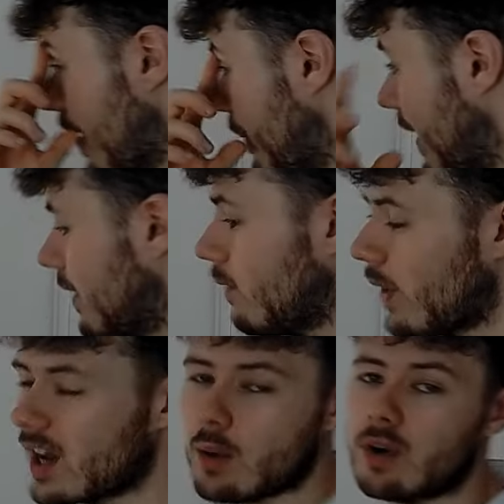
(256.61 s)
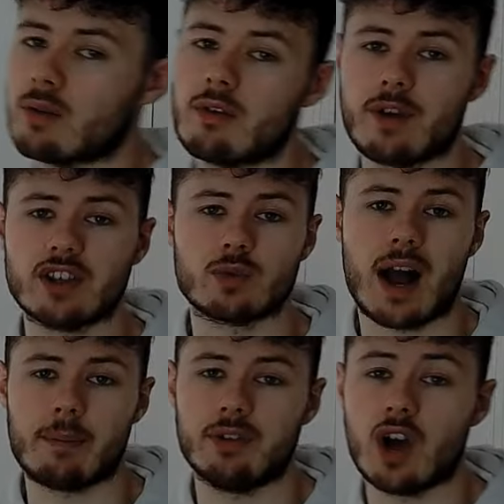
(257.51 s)
I mean, we're going to want to revenge what
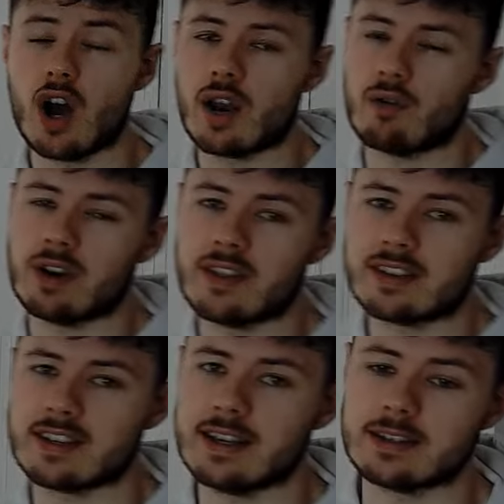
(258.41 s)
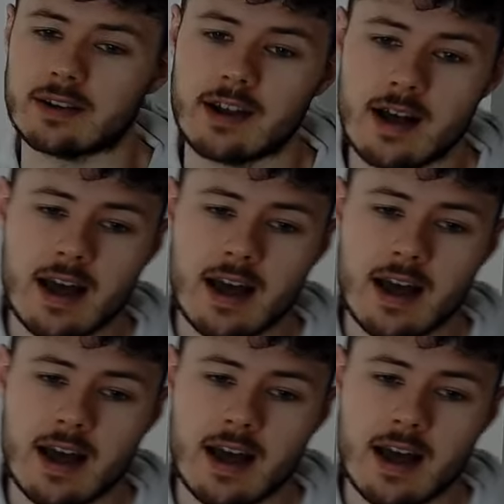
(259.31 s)
happened earlier on in the season.